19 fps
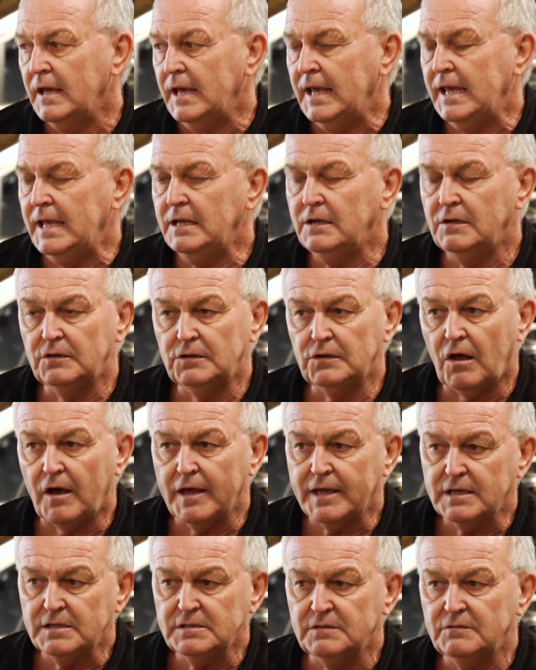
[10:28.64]
he
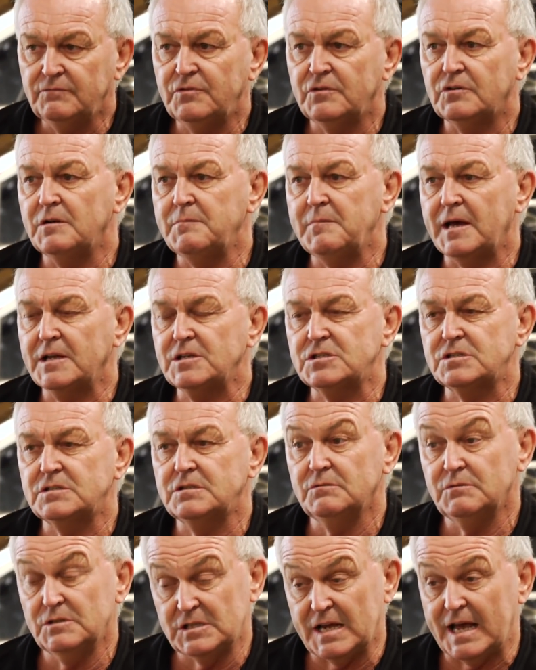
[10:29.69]
likened it very much
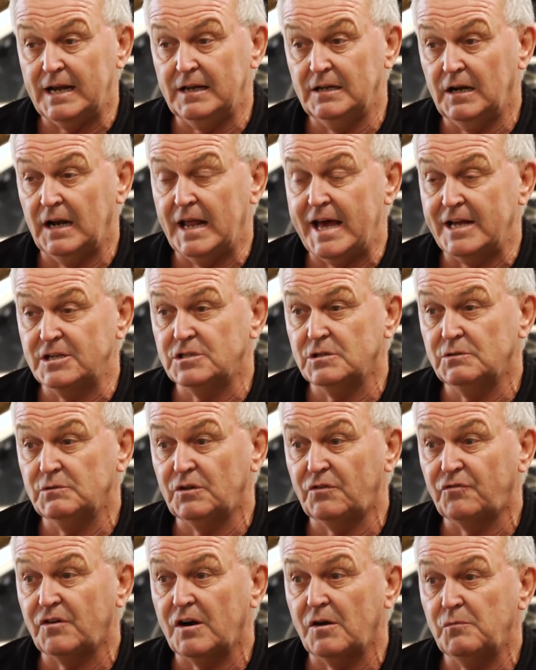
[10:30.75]
to his little R2, his
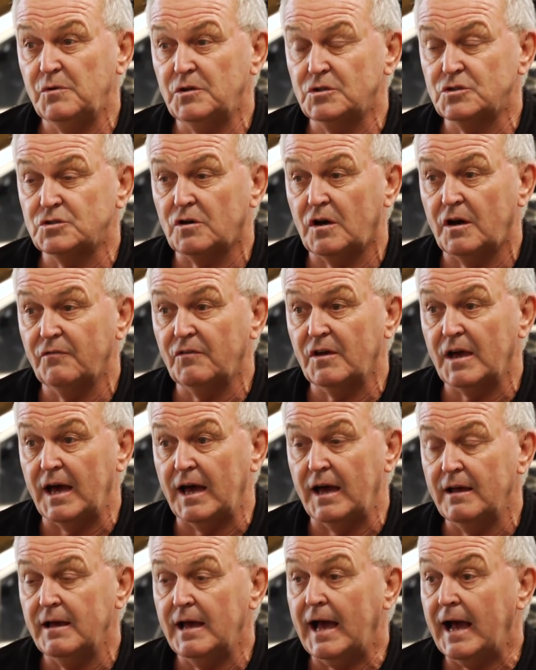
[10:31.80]
front wheel drive
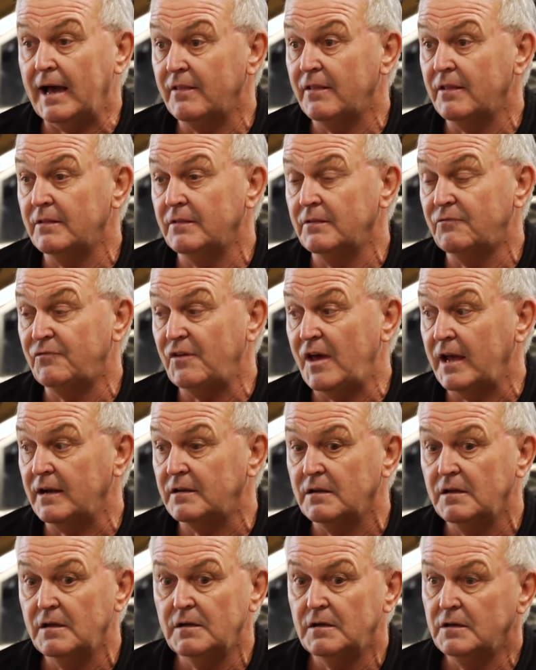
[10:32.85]
car, other than the fact
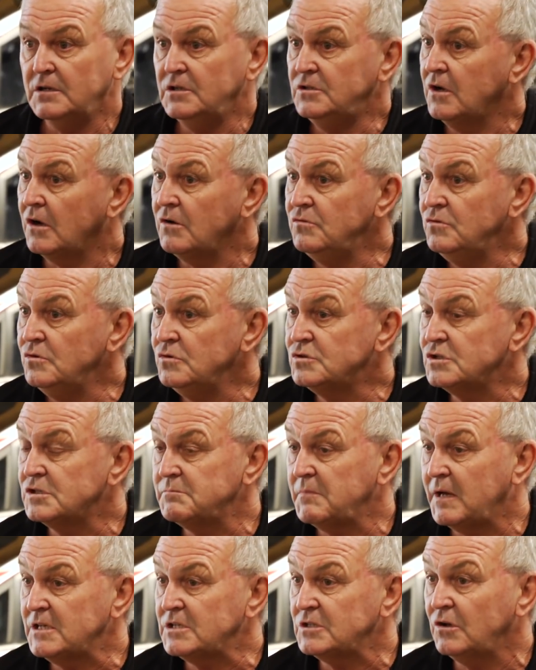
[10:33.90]
you don't use as
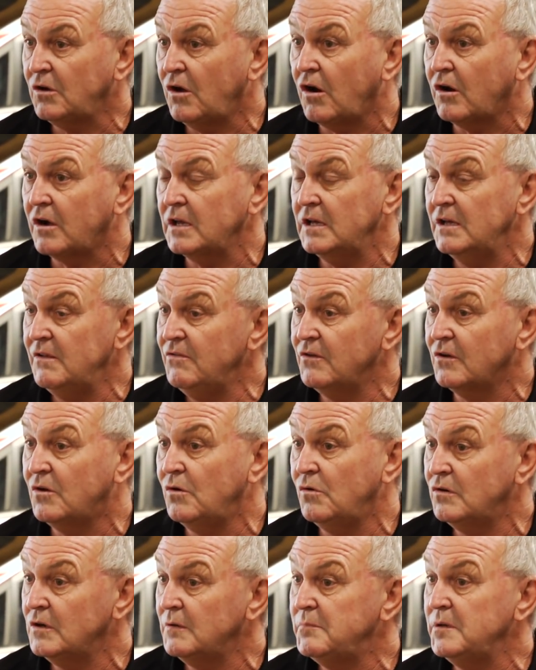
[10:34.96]
much lock in the
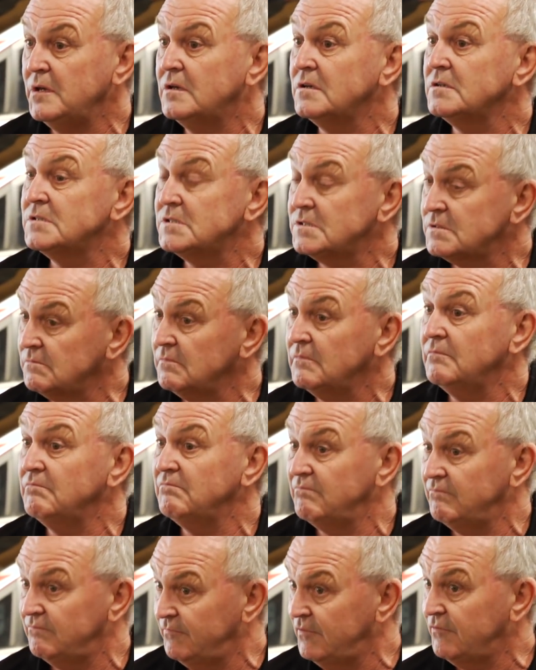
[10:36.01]
corner because
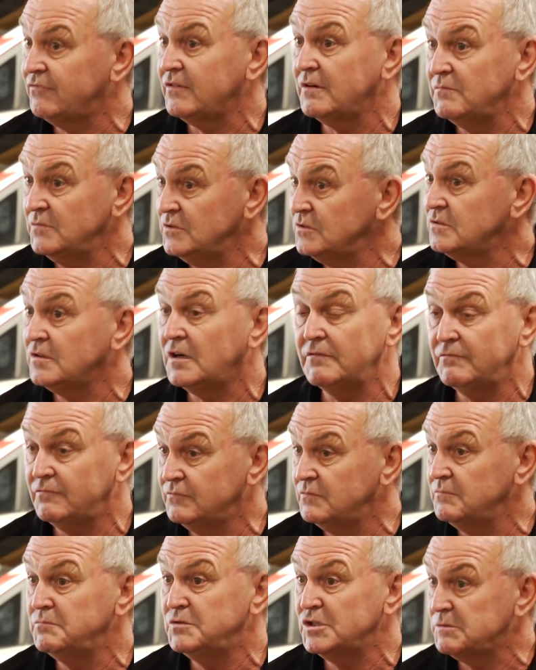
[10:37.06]
the front wheel drive
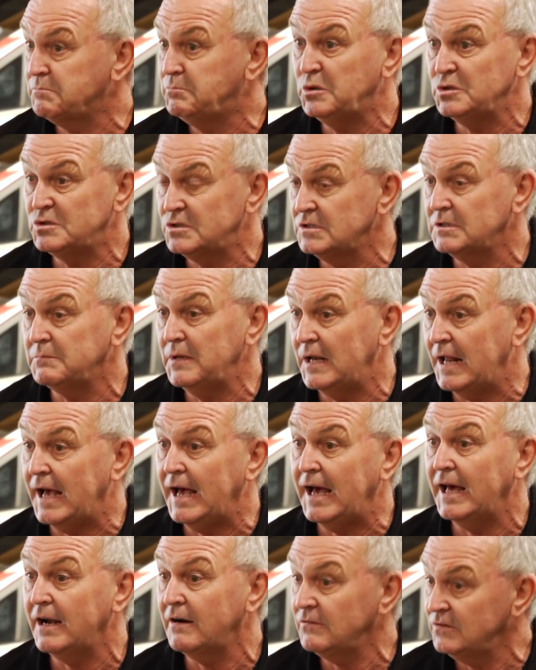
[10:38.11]
just pushes a bit
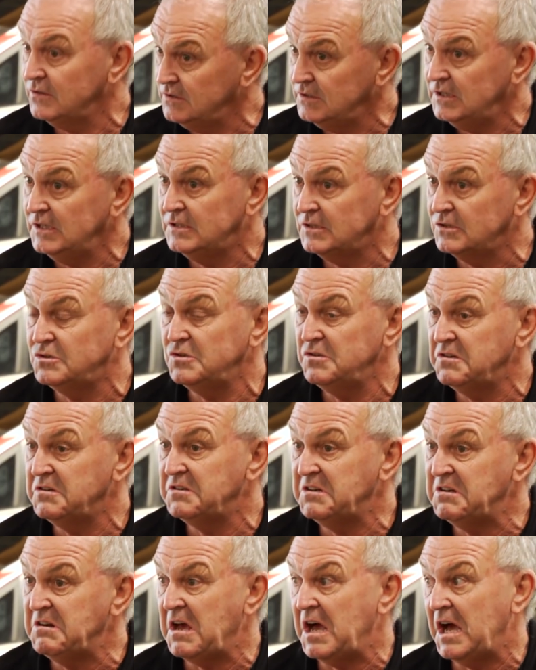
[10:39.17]
harder and you need to turn it
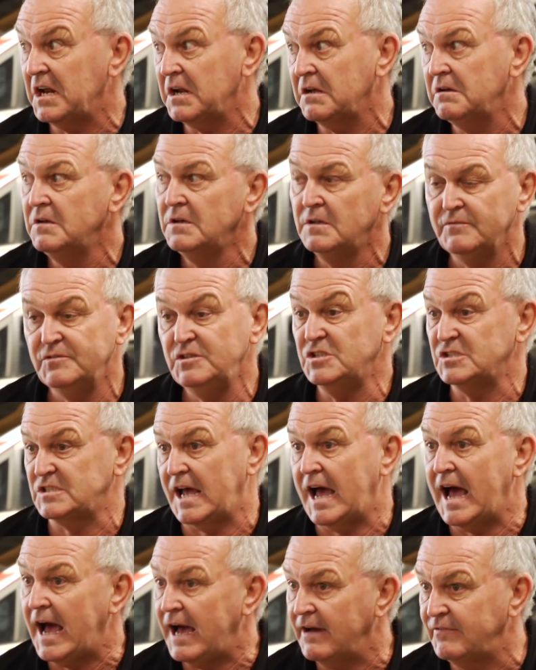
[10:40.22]
in harder. You just
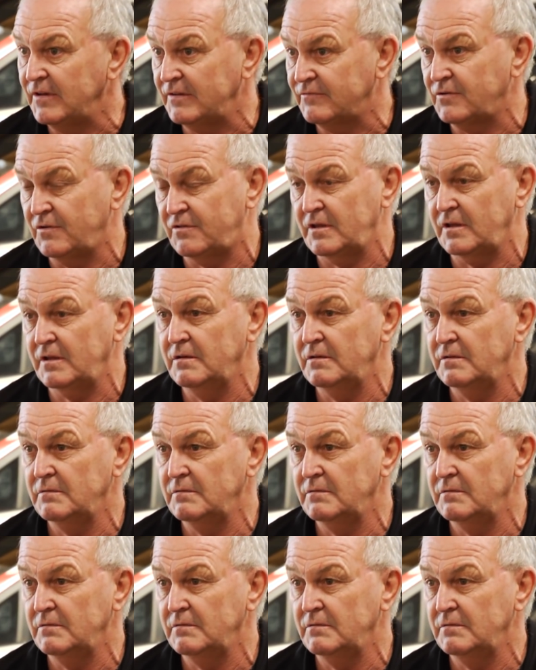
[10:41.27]
halve everything.